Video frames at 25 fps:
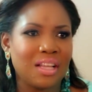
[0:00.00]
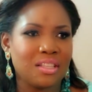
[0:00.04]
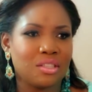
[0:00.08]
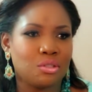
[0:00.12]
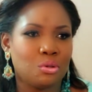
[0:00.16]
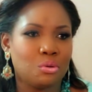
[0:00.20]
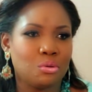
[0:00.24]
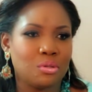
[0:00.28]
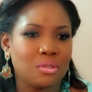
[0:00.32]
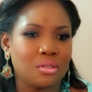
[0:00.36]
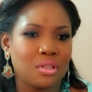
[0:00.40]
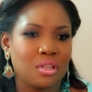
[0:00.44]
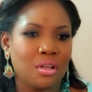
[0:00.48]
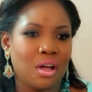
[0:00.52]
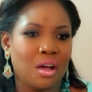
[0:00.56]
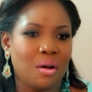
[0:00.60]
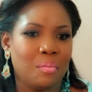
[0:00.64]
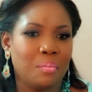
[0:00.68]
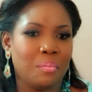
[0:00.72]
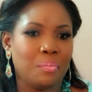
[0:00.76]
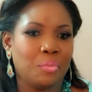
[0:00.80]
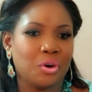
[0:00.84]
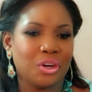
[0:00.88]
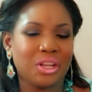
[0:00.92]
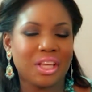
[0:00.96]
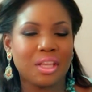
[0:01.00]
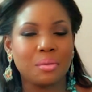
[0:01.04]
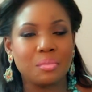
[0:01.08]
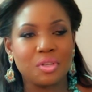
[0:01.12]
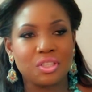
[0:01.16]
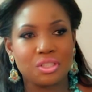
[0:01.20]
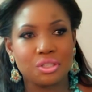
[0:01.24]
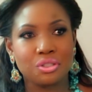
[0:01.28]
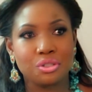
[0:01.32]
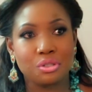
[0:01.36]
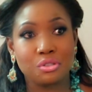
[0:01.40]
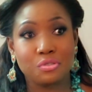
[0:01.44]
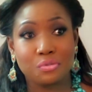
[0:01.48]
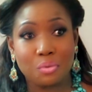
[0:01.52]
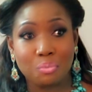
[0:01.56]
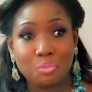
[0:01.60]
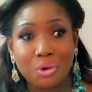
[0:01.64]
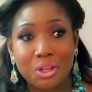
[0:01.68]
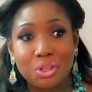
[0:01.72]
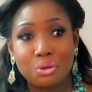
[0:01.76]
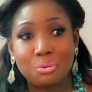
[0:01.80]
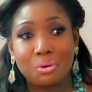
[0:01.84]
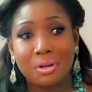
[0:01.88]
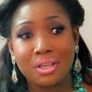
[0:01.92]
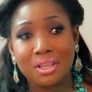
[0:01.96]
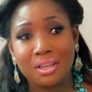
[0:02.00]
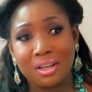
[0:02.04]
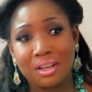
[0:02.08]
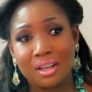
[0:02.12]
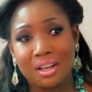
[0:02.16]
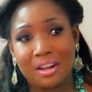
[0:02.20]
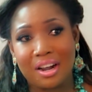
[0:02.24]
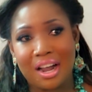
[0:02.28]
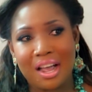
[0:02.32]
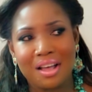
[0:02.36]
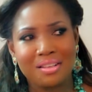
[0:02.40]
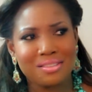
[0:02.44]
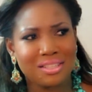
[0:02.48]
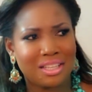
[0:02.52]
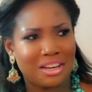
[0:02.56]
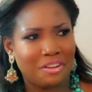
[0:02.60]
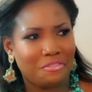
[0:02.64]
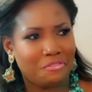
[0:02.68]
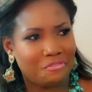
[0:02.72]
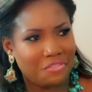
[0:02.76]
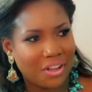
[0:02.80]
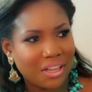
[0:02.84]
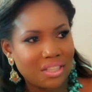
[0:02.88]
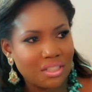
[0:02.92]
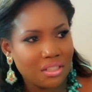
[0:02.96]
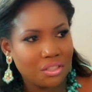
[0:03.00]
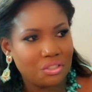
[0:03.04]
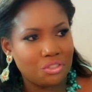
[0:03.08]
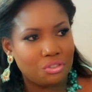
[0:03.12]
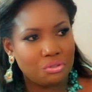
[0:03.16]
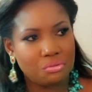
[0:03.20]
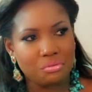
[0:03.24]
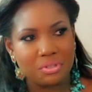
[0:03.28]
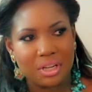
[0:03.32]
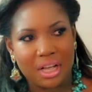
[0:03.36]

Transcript: has those body image issues from when you were younger, how has it affected you